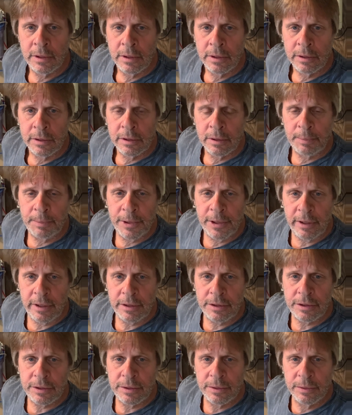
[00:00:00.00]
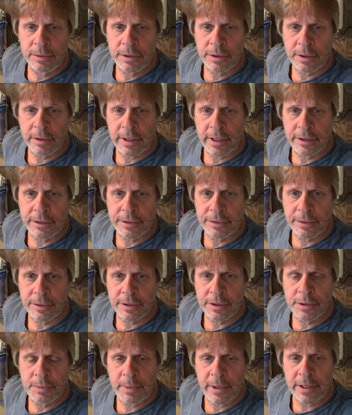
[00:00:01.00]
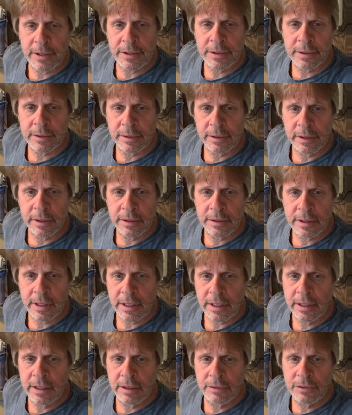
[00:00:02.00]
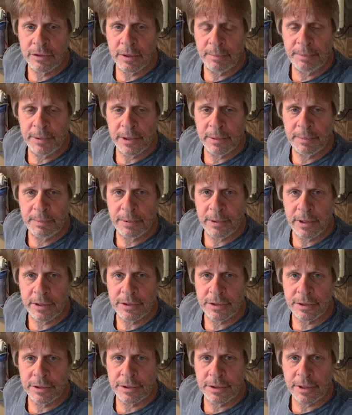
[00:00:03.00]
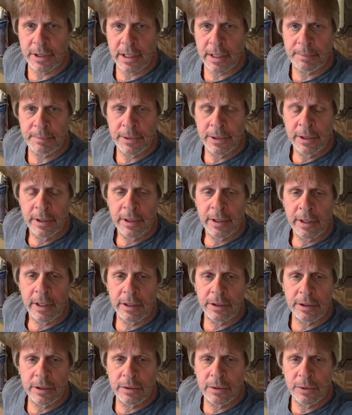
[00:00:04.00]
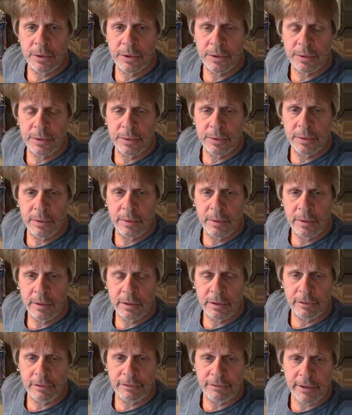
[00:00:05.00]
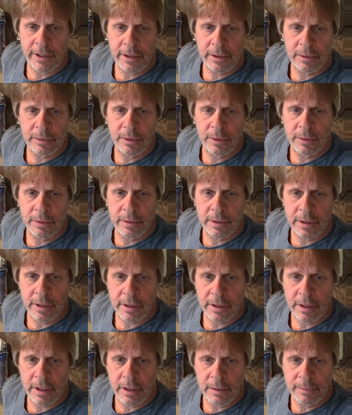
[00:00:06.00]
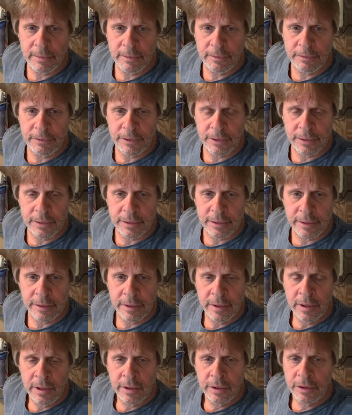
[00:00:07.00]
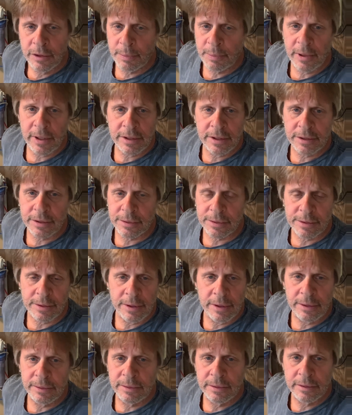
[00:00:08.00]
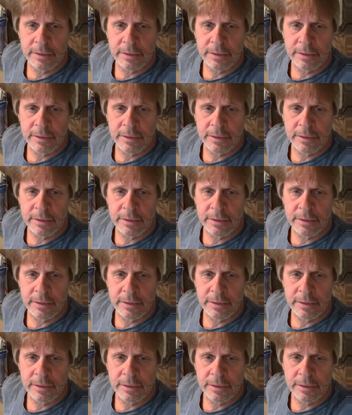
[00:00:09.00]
the pH neutralizer especially, because that gives you a big pressure drop, and you go through the final coconut carbon filter, your pressure's low.